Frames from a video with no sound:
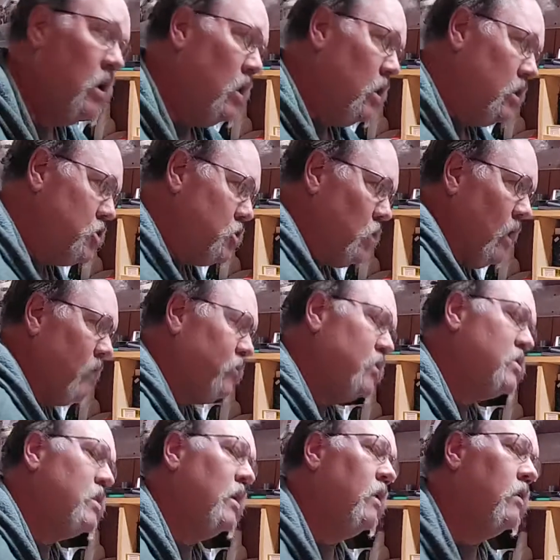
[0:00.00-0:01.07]
that you have to
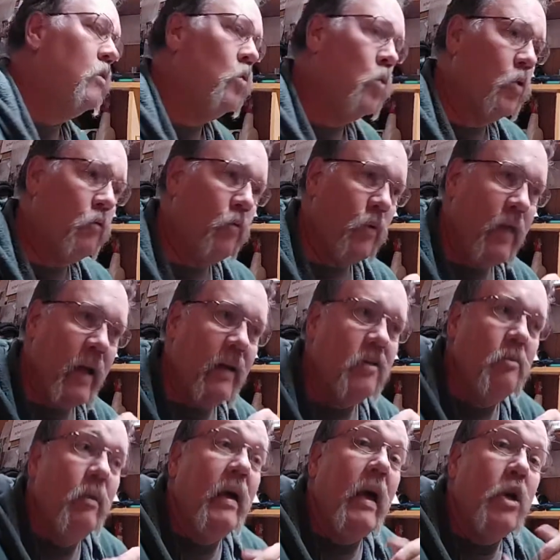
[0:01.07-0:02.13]
set it in order for that to
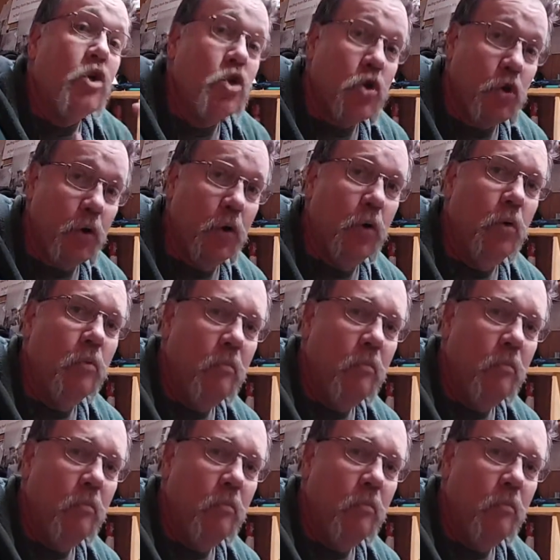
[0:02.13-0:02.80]
be a true